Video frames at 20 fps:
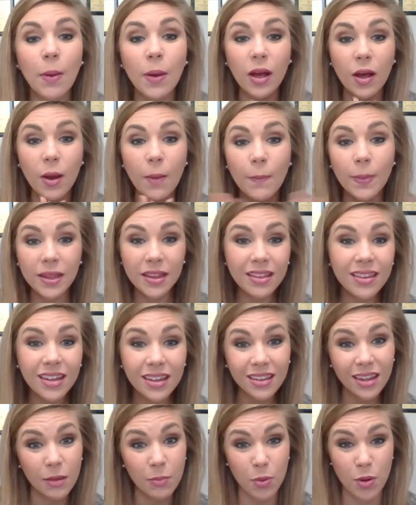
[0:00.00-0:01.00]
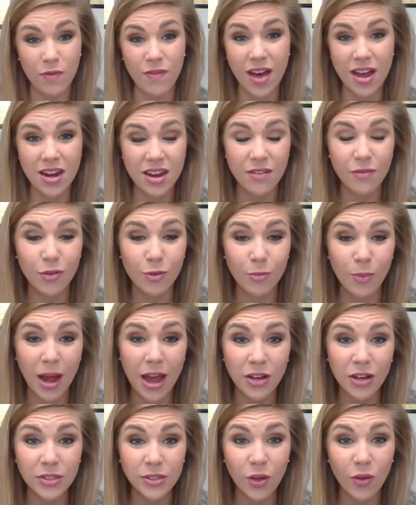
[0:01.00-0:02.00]
completely providing for my
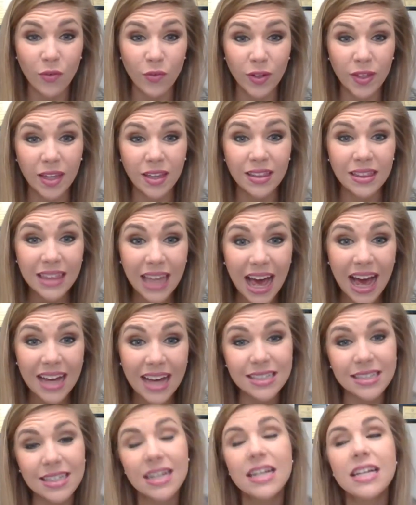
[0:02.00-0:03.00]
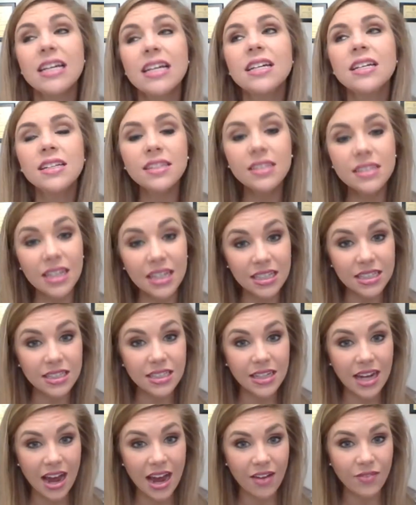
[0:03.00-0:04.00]
household for the last
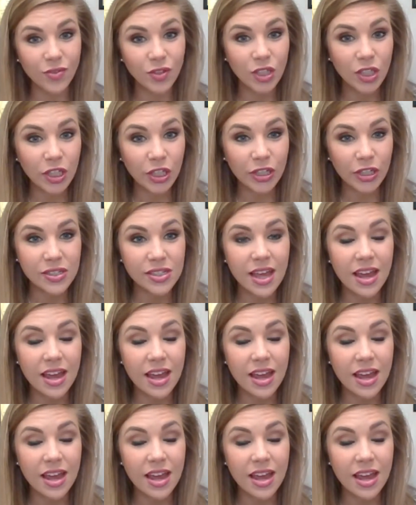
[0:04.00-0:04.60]
6.5 years.